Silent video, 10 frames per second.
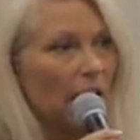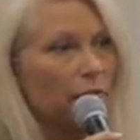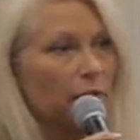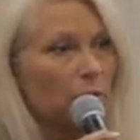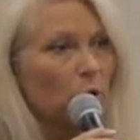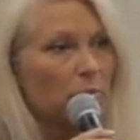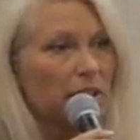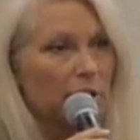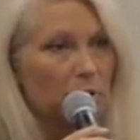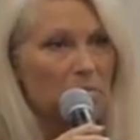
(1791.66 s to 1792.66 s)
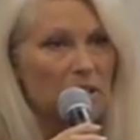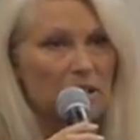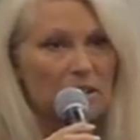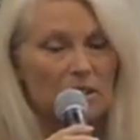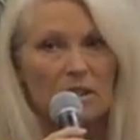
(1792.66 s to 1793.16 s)
every woman that you
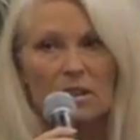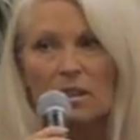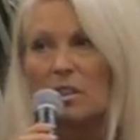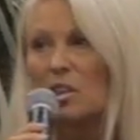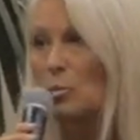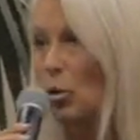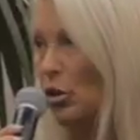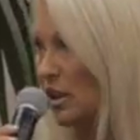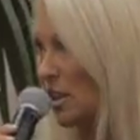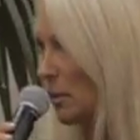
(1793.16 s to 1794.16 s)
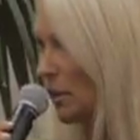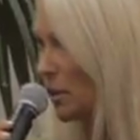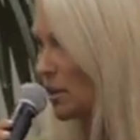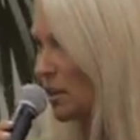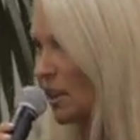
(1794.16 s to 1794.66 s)
meet. Support the
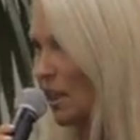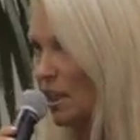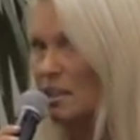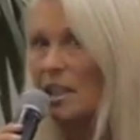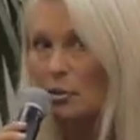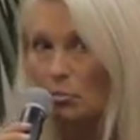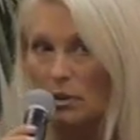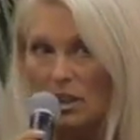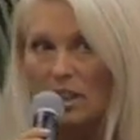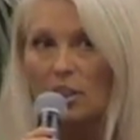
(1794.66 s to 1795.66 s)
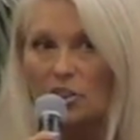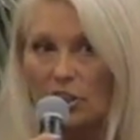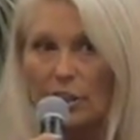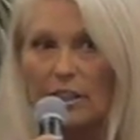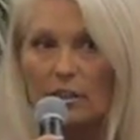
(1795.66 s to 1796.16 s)
speakers today. They really are
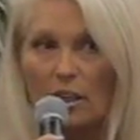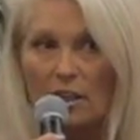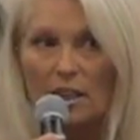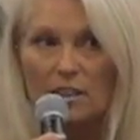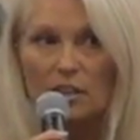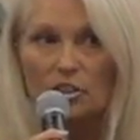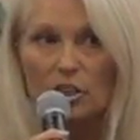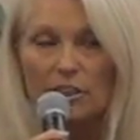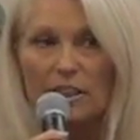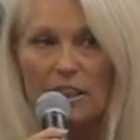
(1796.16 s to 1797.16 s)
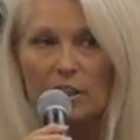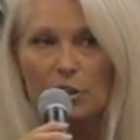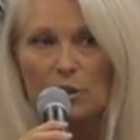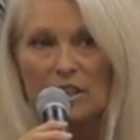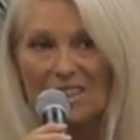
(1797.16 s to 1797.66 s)
sharing their authentic journey, and
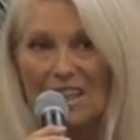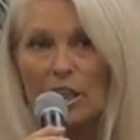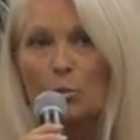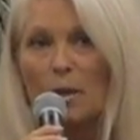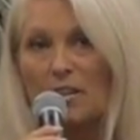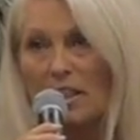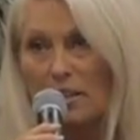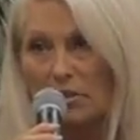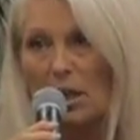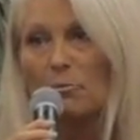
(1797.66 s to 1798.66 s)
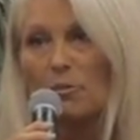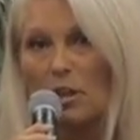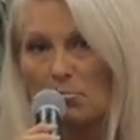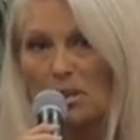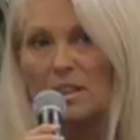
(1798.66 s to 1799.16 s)
you can tell where they've come
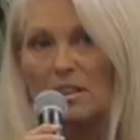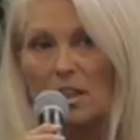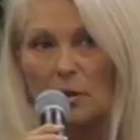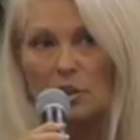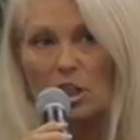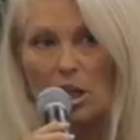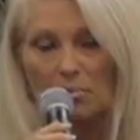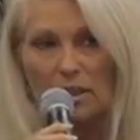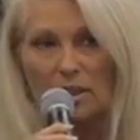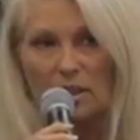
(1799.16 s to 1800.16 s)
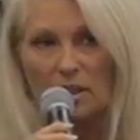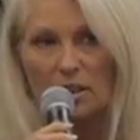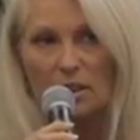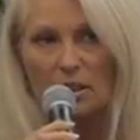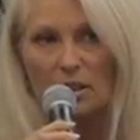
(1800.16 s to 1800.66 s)
from based on their topic.
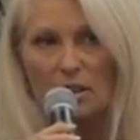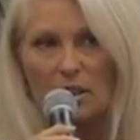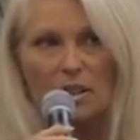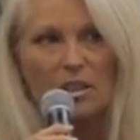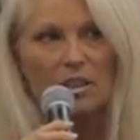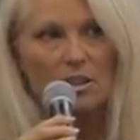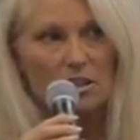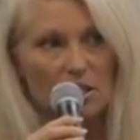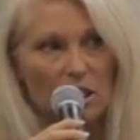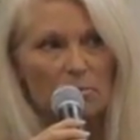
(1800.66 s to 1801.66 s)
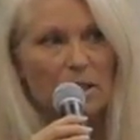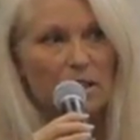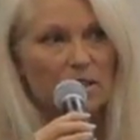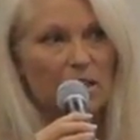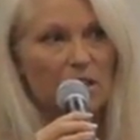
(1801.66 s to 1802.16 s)
Start
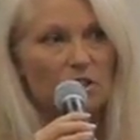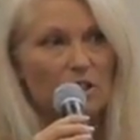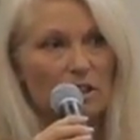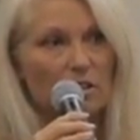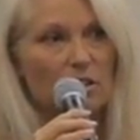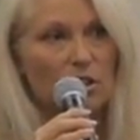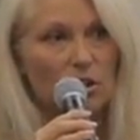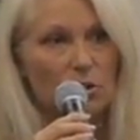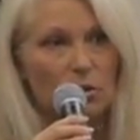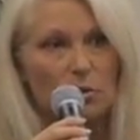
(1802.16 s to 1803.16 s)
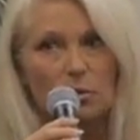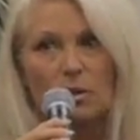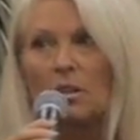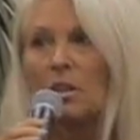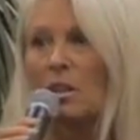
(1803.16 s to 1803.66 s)
paying attention to
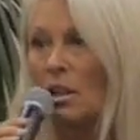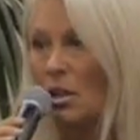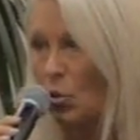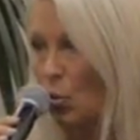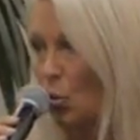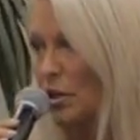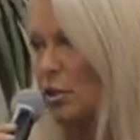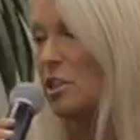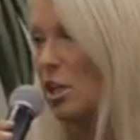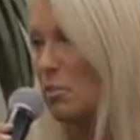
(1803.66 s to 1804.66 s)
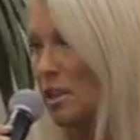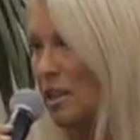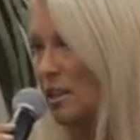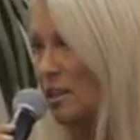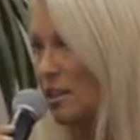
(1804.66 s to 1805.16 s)
what topic
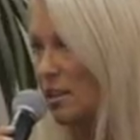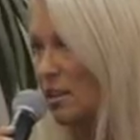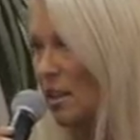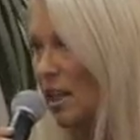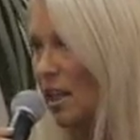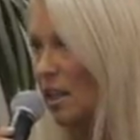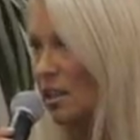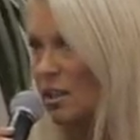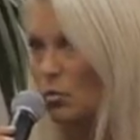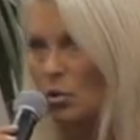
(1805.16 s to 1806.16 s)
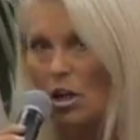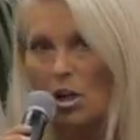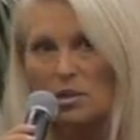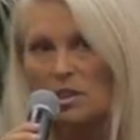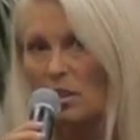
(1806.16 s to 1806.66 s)
is. and we're
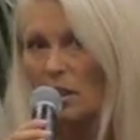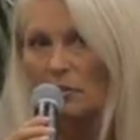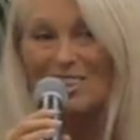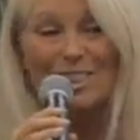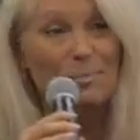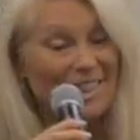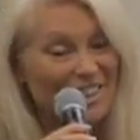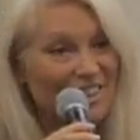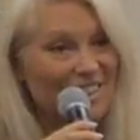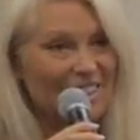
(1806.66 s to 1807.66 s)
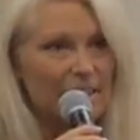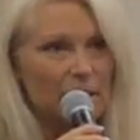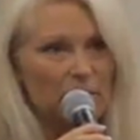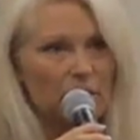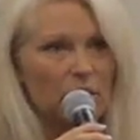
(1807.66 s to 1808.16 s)
always looking for speakers,
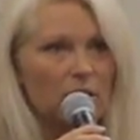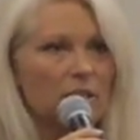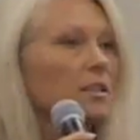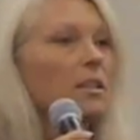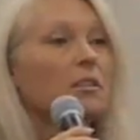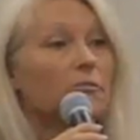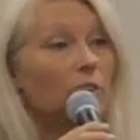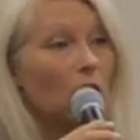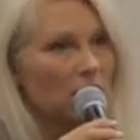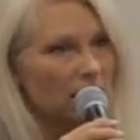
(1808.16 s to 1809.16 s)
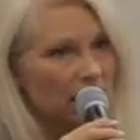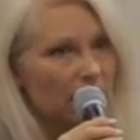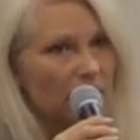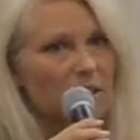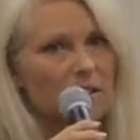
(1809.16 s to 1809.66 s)
exhibitors,
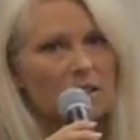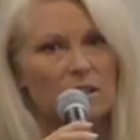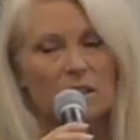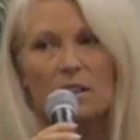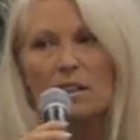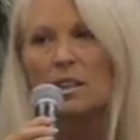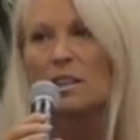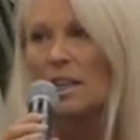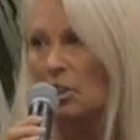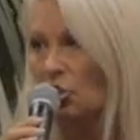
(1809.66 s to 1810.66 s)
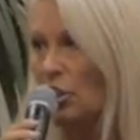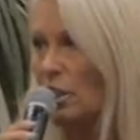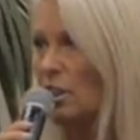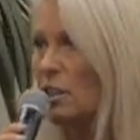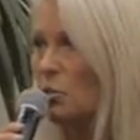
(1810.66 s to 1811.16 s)
volunteers. Next
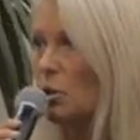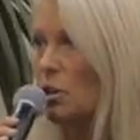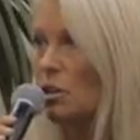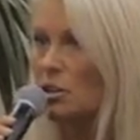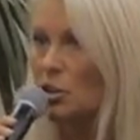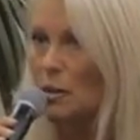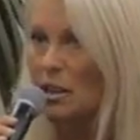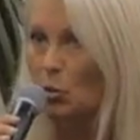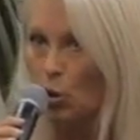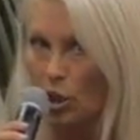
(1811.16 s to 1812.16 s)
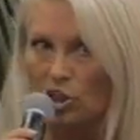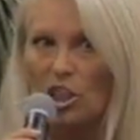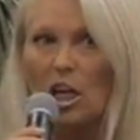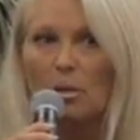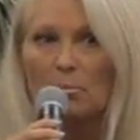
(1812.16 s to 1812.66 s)
year, we're doing
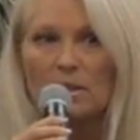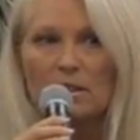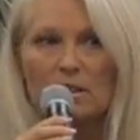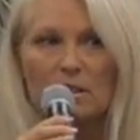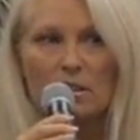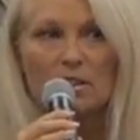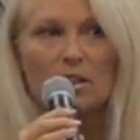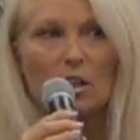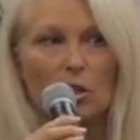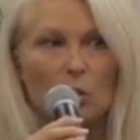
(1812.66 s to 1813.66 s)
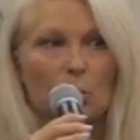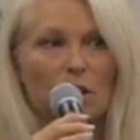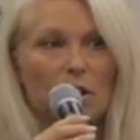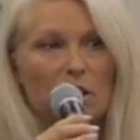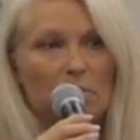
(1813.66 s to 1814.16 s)
workshops, so
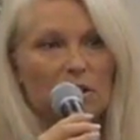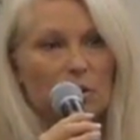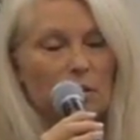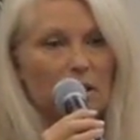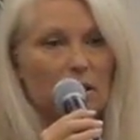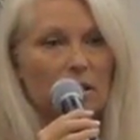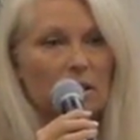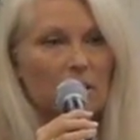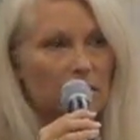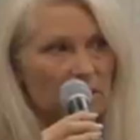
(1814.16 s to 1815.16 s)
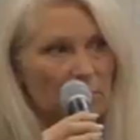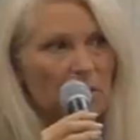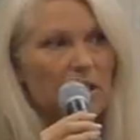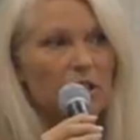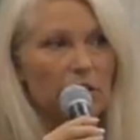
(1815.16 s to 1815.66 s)
we're going to be doing
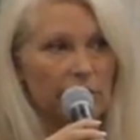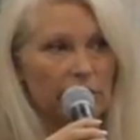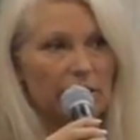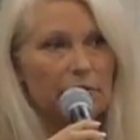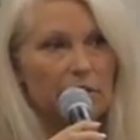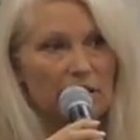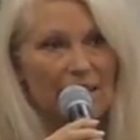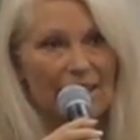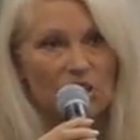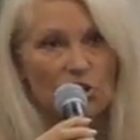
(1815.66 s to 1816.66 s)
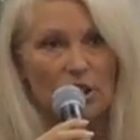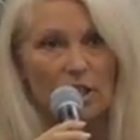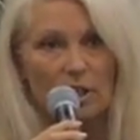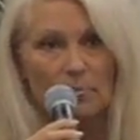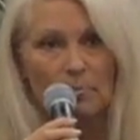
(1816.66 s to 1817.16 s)
something a little different next
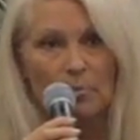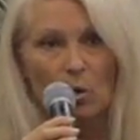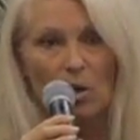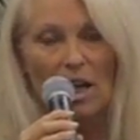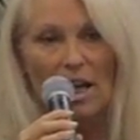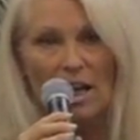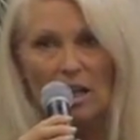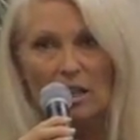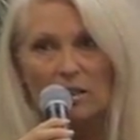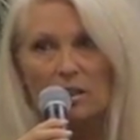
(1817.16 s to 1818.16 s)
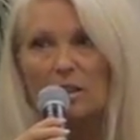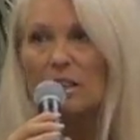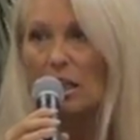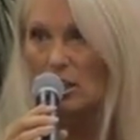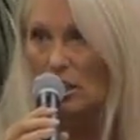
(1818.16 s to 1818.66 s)
year, and
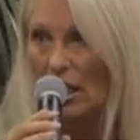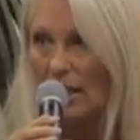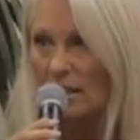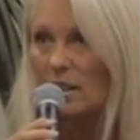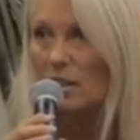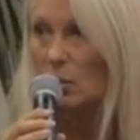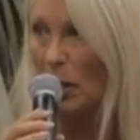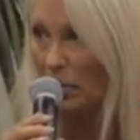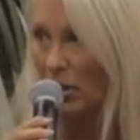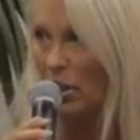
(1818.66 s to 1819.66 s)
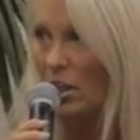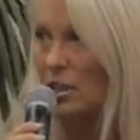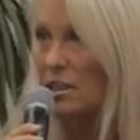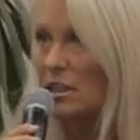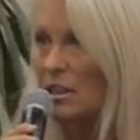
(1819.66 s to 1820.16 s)
teleclasses,
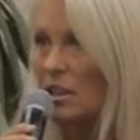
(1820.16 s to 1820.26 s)
webinars.